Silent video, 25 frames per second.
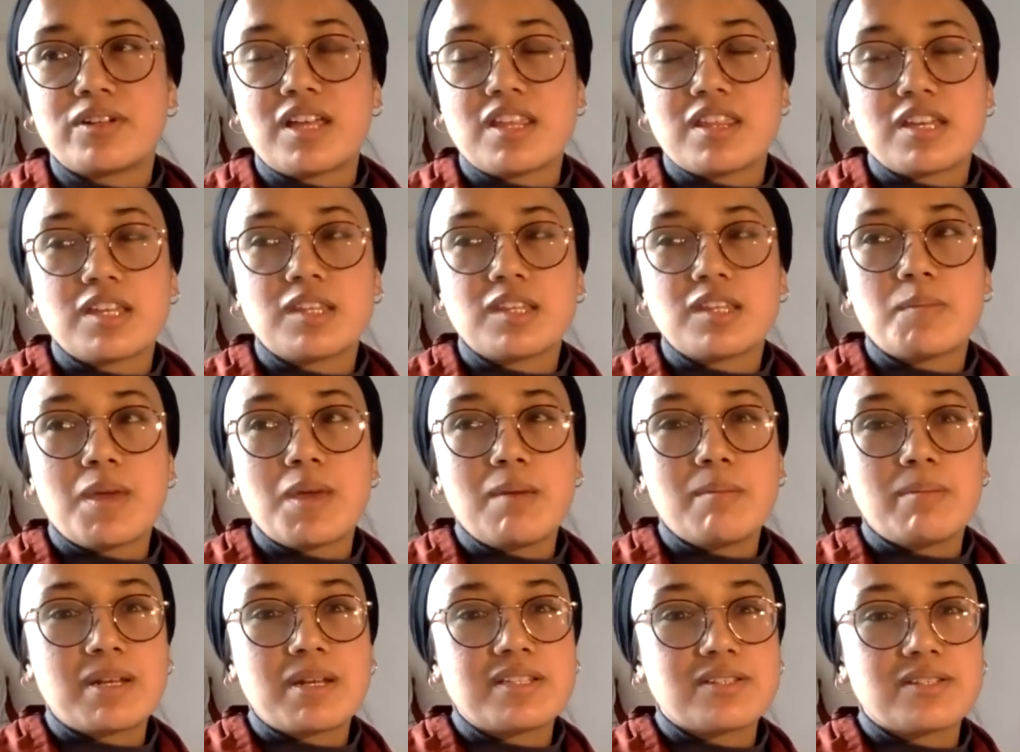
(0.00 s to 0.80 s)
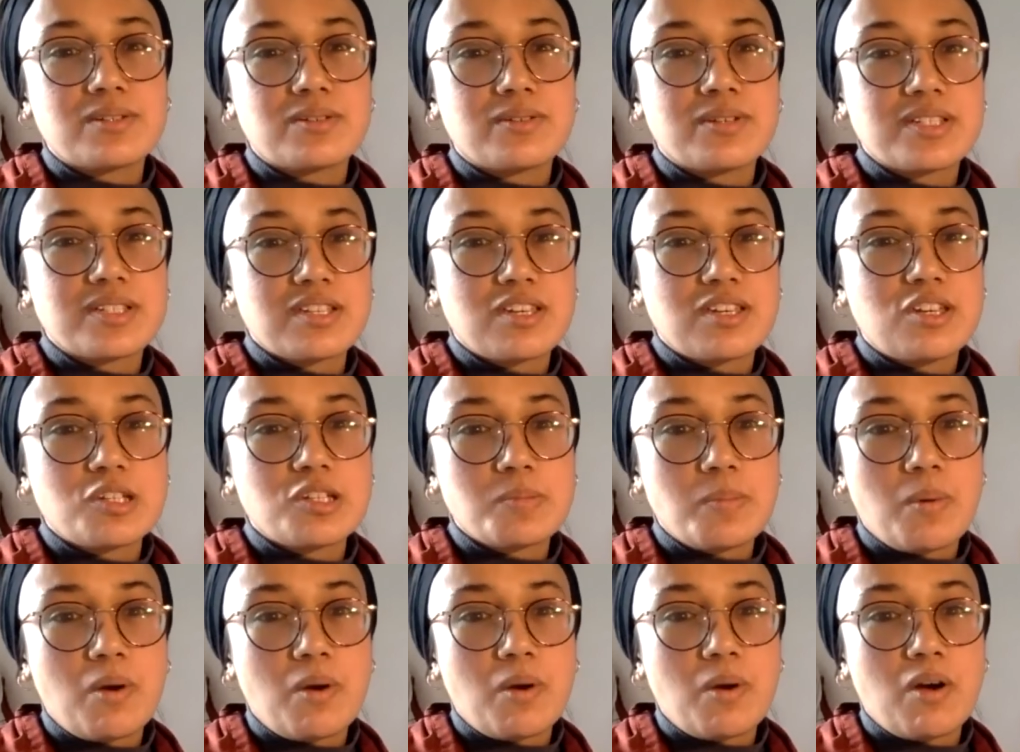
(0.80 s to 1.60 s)
and I think that being political is a
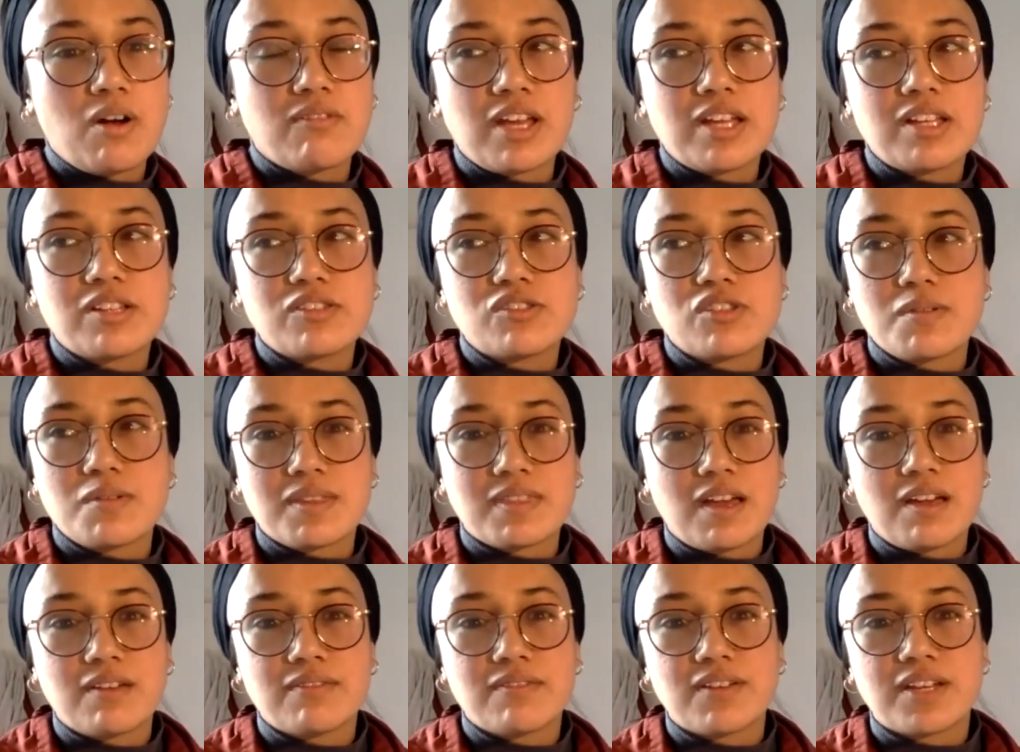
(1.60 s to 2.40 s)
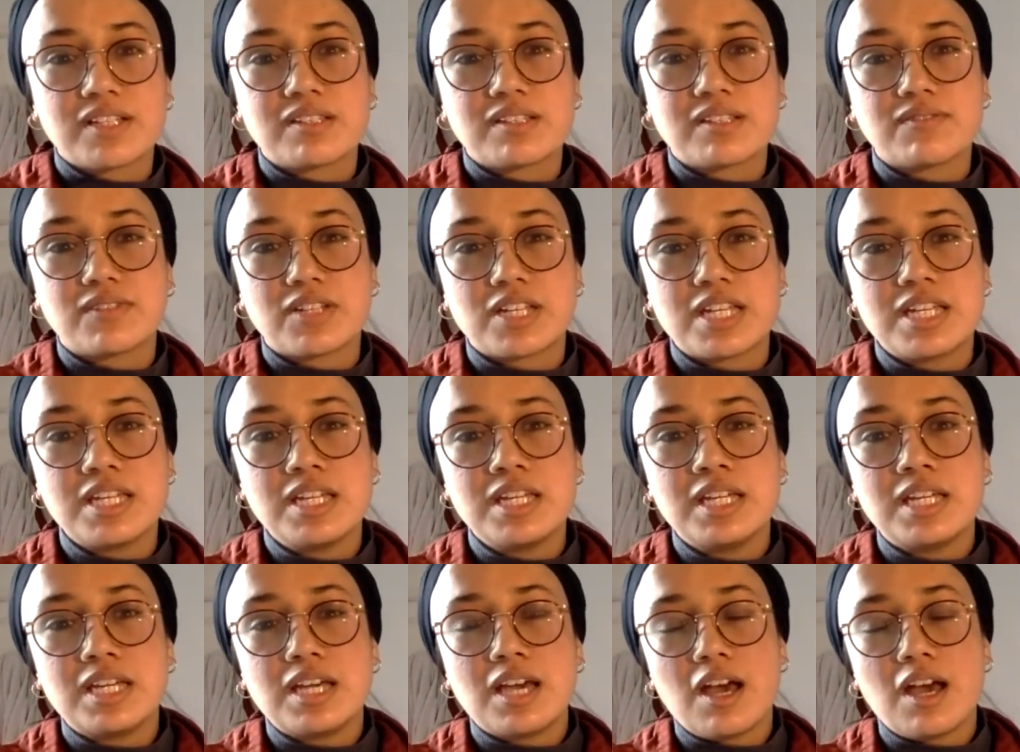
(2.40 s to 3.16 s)
huge part of like doing that effectively,